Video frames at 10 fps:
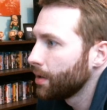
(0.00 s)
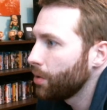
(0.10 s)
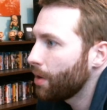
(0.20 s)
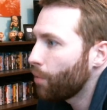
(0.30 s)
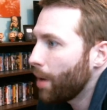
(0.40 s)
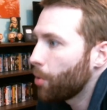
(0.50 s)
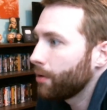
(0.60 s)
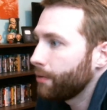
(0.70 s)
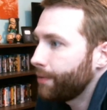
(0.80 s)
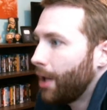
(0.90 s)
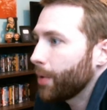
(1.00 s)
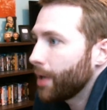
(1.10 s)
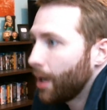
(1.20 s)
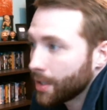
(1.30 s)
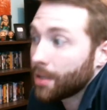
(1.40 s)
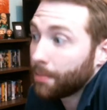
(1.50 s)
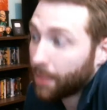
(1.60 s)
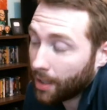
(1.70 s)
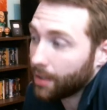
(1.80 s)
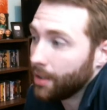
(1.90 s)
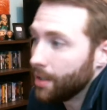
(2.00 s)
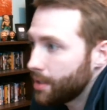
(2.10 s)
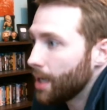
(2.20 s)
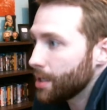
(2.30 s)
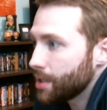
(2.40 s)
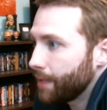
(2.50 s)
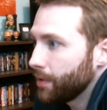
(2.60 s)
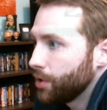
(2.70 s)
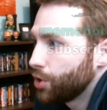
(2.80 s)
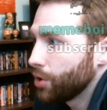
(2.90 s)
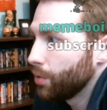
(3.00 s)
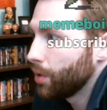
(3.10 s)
have way more of a following now. That's something at least. Yes, definitely true.